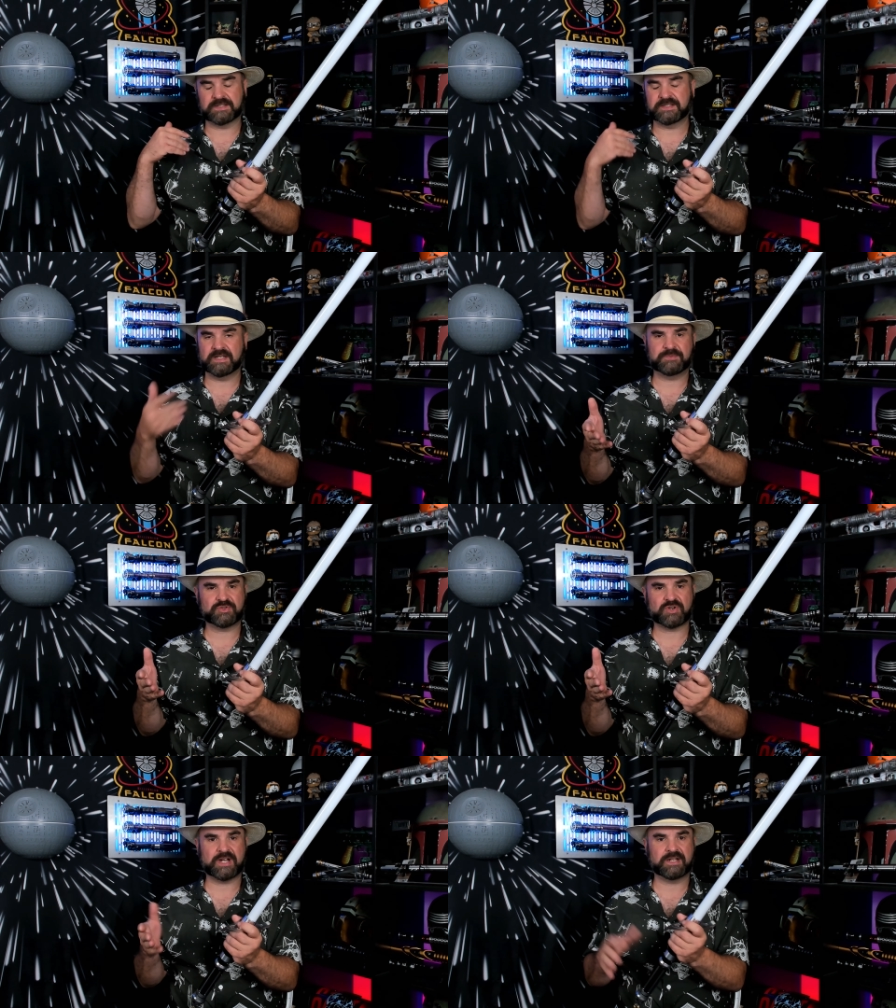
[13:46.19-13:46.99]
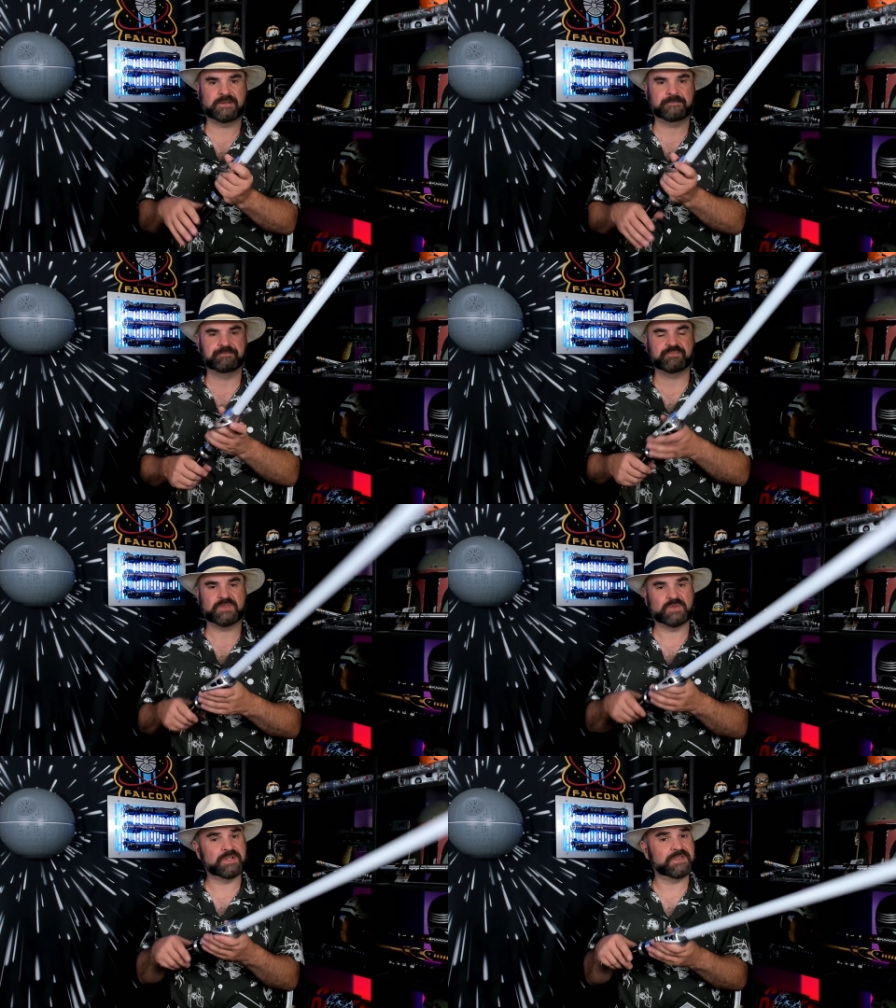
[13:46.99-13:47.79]
tip drag.
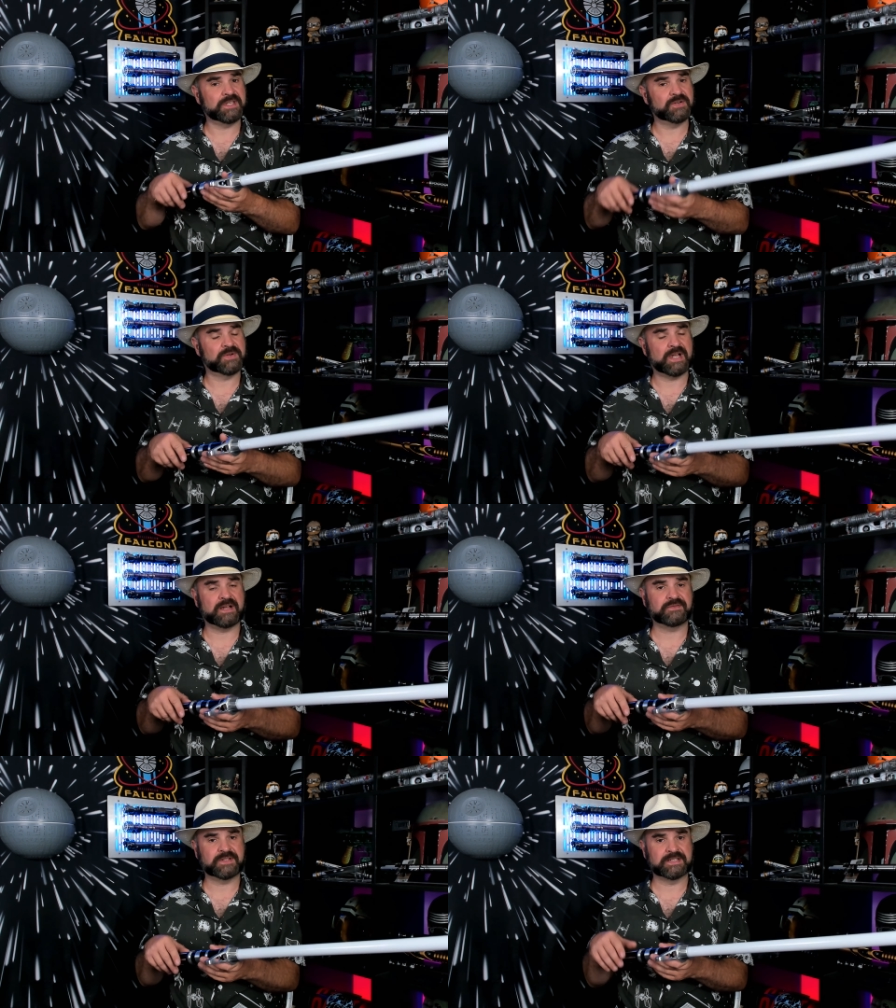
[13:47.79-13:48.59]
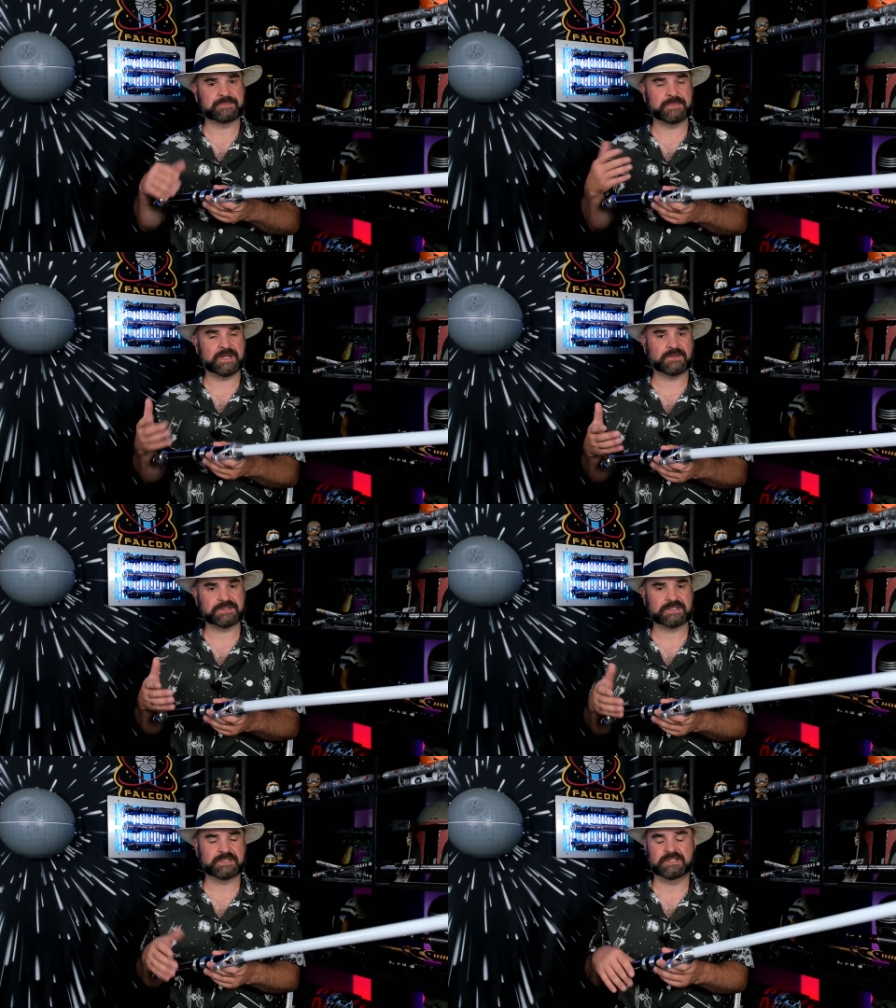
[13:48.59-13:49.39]
The only thing you don't have is
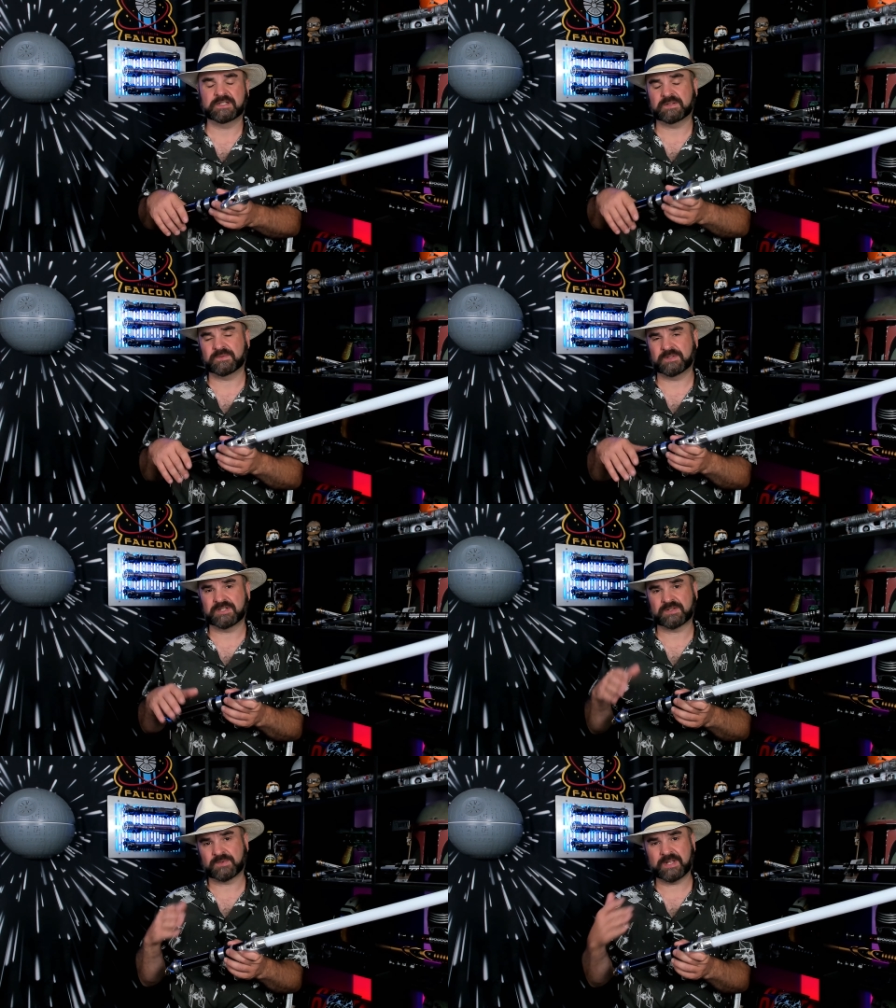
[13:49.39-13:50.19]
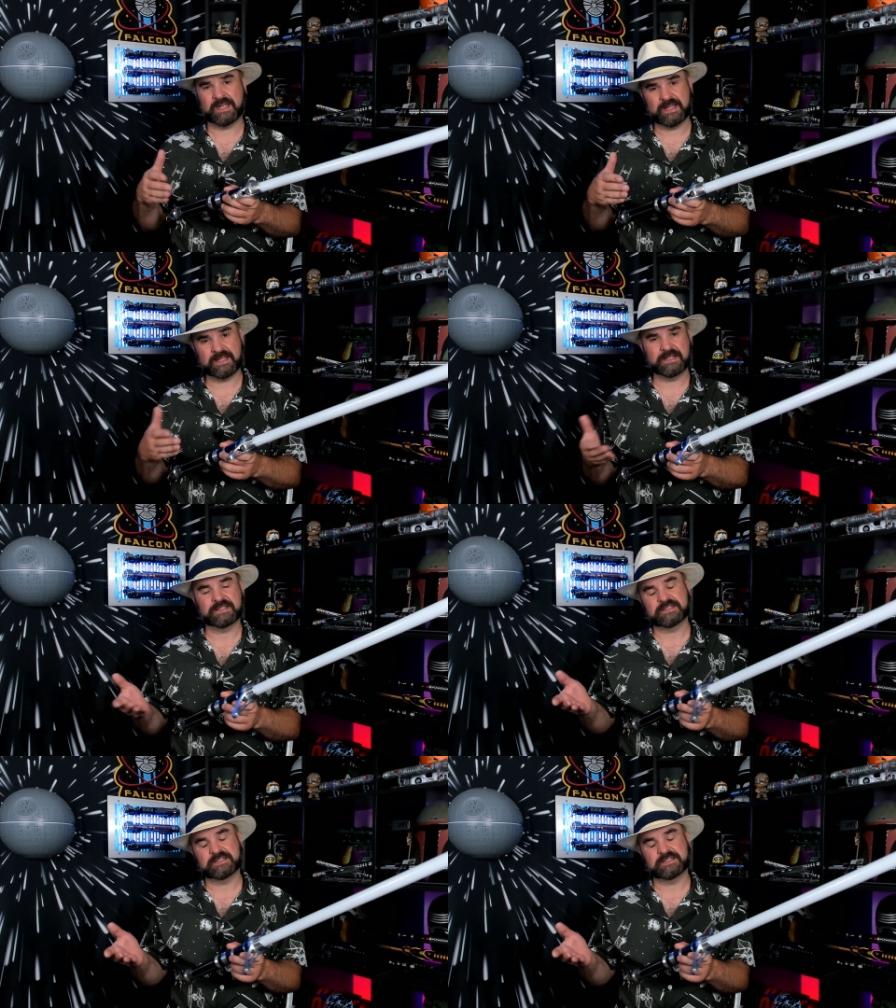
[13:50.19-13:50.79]
melt, which is okay.